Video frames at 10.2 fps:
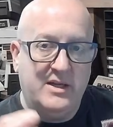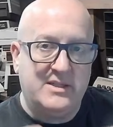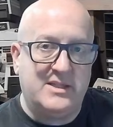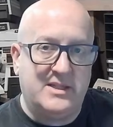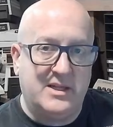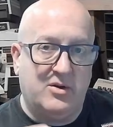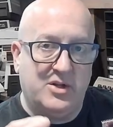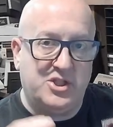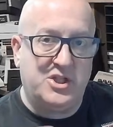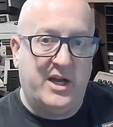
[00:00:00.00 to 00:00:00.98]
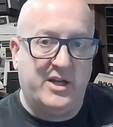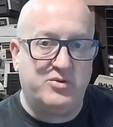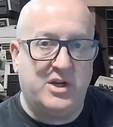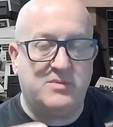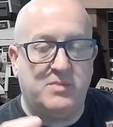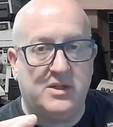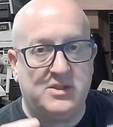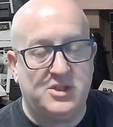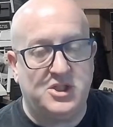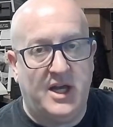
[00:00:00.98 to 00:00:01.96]
sitting on a shared address
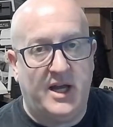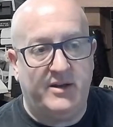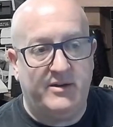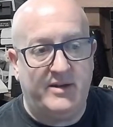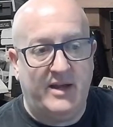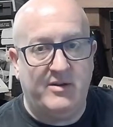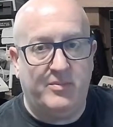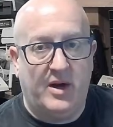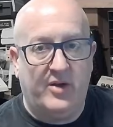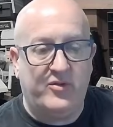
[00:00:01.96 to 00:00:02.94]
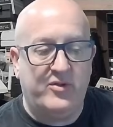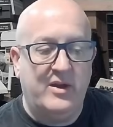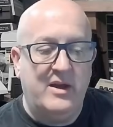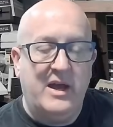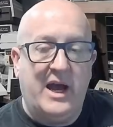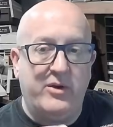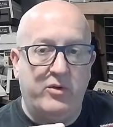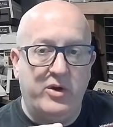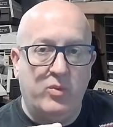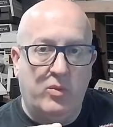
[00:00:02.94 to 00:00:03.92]
bus and shared data bus, and you
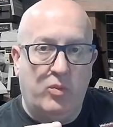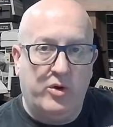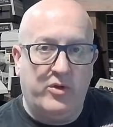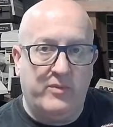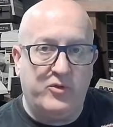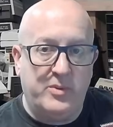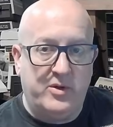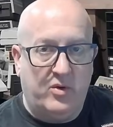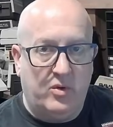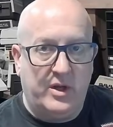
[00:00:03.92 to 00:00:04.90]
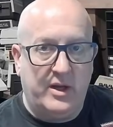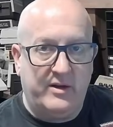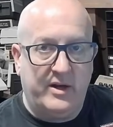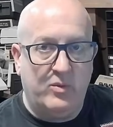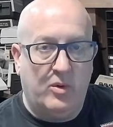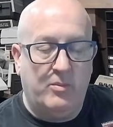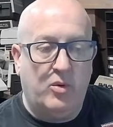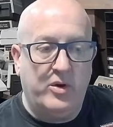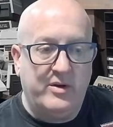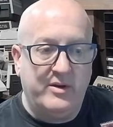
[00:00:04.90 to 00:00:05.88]
only want one of them to be talking at any one
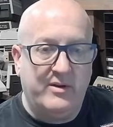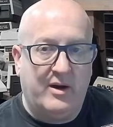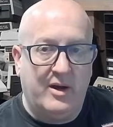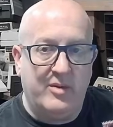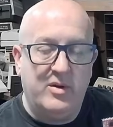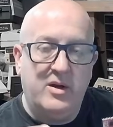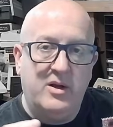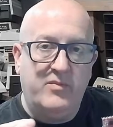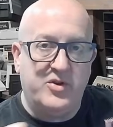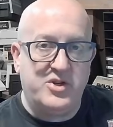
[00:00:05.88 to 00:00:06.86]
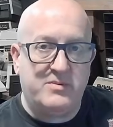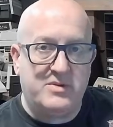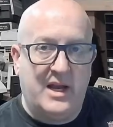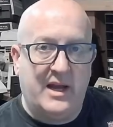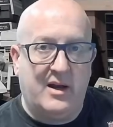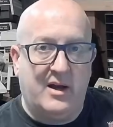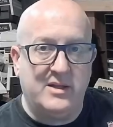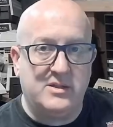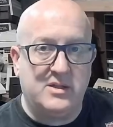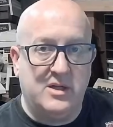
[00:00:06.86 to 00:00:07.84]
point in time. The chip select
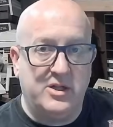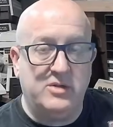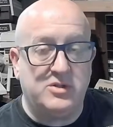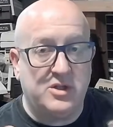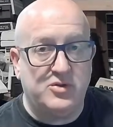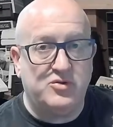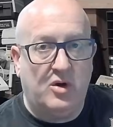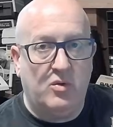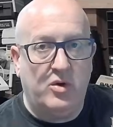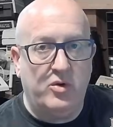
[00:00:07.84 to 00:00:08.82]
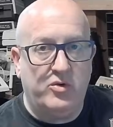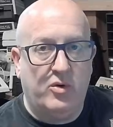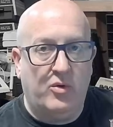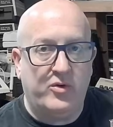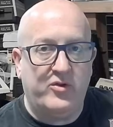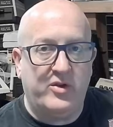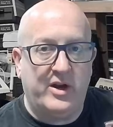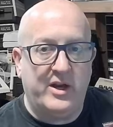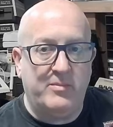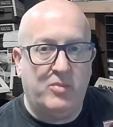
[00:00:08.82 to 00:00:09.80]
lines are used to control who talks at
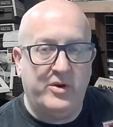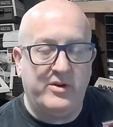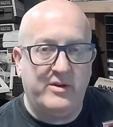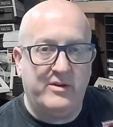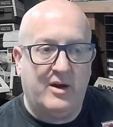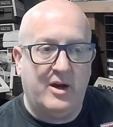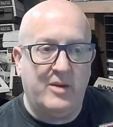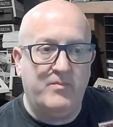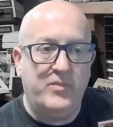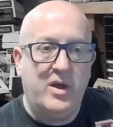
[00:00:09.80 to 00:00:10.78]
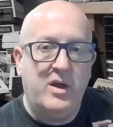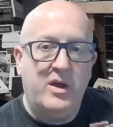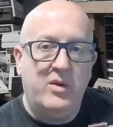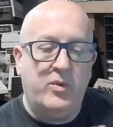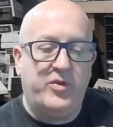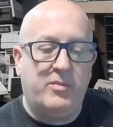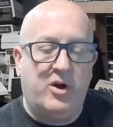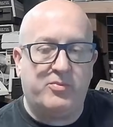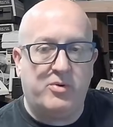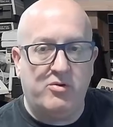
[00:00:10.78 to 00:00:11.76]
any point in time. With the
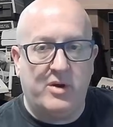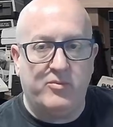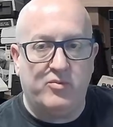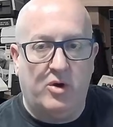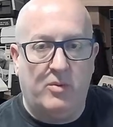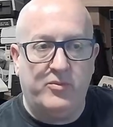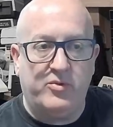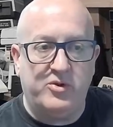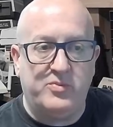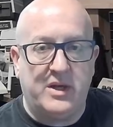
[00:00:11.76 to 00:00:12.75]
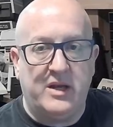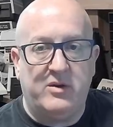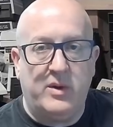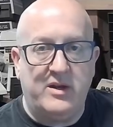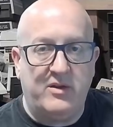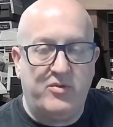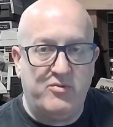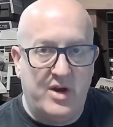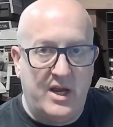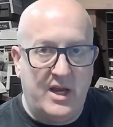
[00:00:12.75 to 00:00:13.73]
mask programmed ROMs, which begin
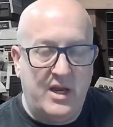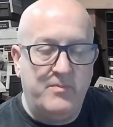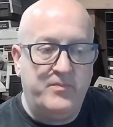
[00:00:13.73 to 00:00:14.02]
23,